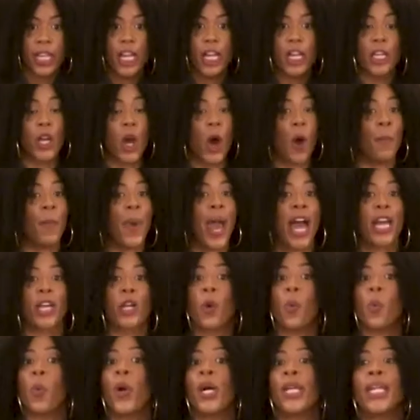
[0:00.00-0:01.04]
no matter
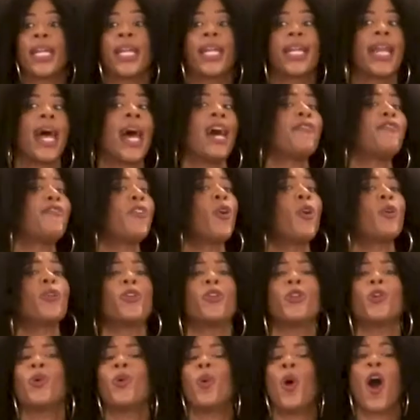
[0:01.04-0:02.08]
what level
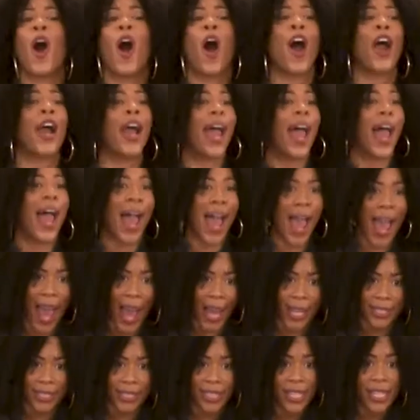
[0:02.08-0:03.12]
you are
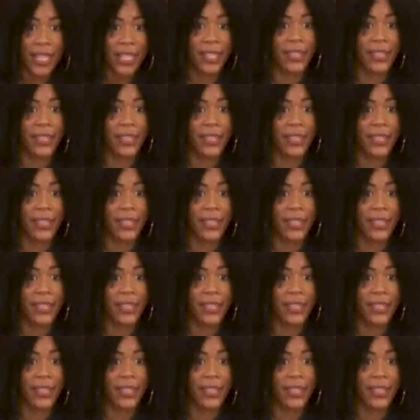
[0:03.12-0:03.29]
at,